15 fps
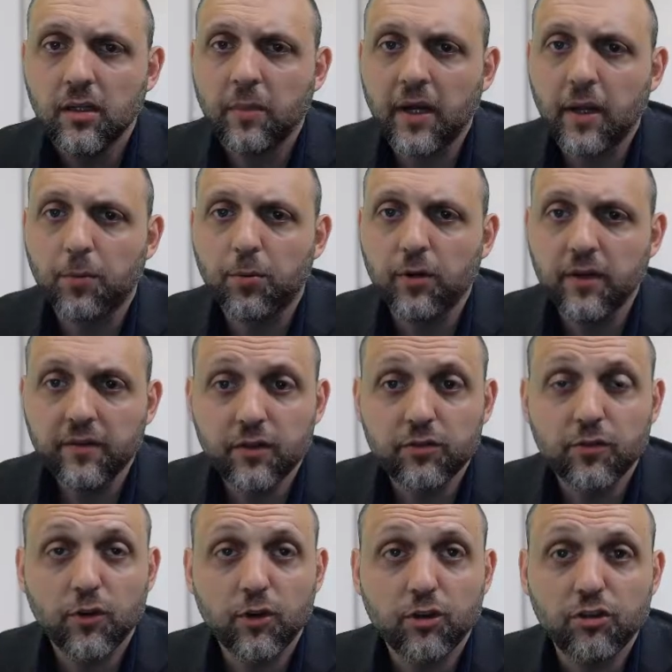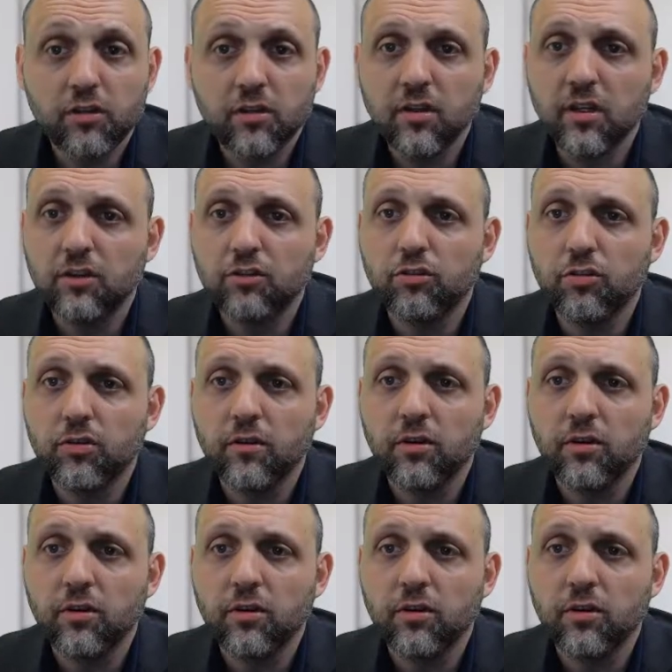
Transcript: by a previous version issued